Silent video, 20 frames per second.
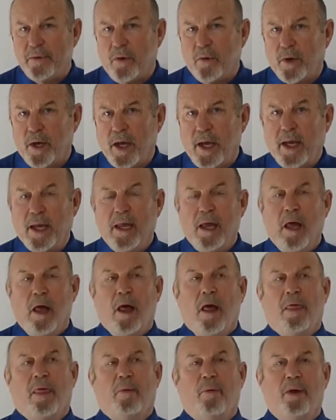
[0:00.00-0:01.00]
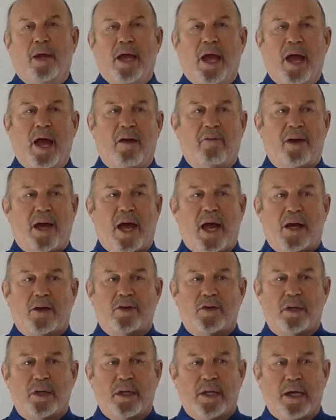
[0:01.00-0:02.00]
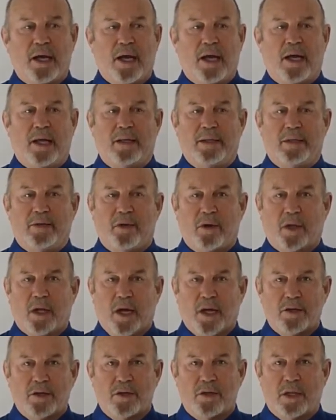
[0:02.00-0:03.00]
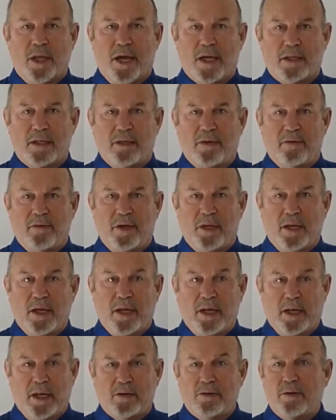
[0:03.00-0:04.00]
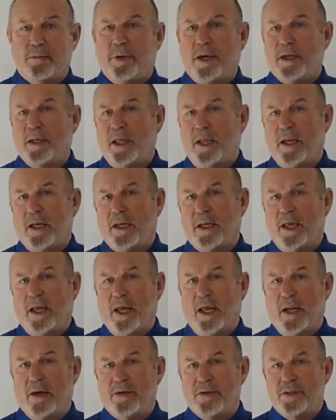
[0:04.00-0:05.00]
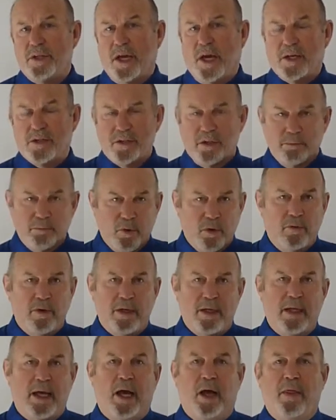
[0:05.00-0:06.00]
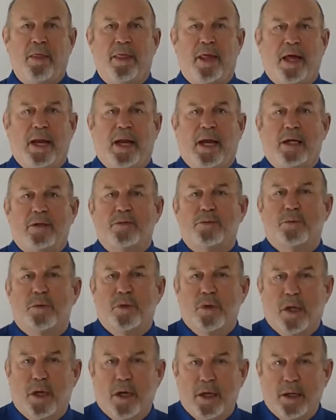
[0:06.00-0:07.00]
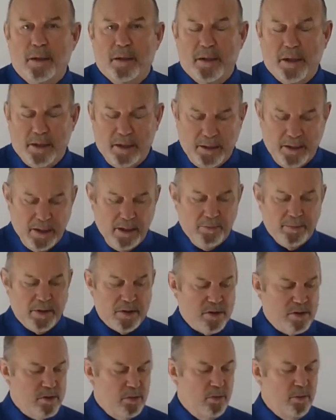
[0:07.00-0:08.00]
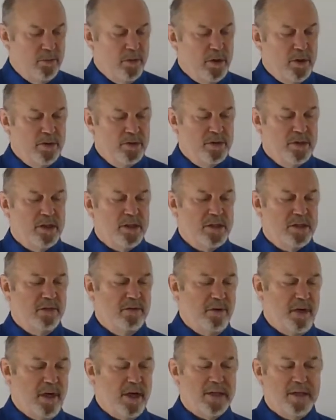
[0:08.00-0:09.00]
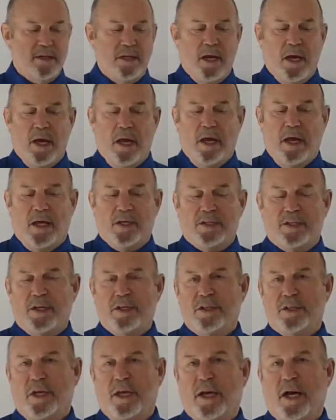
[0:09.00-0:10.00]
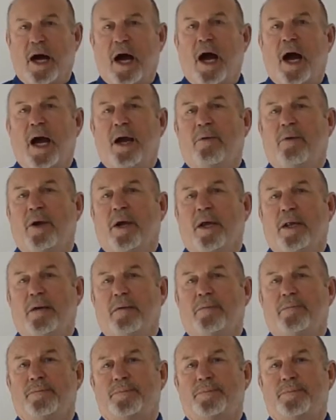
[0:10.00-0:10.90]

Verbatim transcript: okay, that we have actually uh, neurological activity and electromagnetic energy actually moving down that actual uh, li ligament. So when we use this device essentially at a high rate,